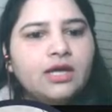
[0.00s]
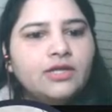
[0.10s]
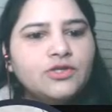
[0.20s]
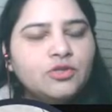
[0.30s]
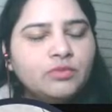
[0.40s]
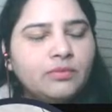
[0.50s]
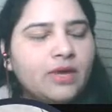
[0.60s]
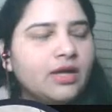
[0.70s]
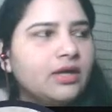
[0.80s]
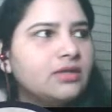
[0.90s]
in
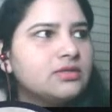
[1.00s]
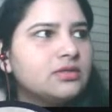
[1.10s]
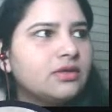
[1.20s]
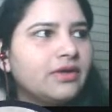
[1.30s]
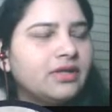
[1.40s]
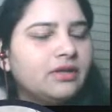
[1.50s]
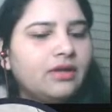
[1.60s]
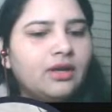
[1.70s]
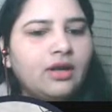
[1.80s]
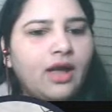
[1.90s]
supermarkets rather
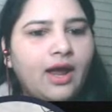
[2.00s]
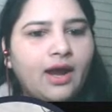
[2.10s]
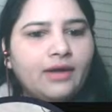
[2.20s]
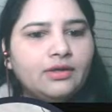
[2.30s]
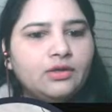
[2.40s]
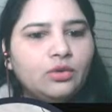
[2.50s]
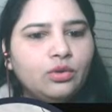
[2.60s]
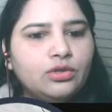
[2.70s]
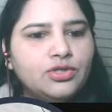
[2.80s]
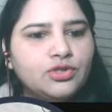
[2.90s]
than at
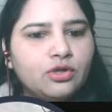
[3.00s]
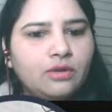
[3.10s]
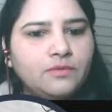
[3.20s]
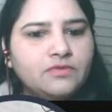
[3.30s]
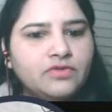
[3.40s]
local shops,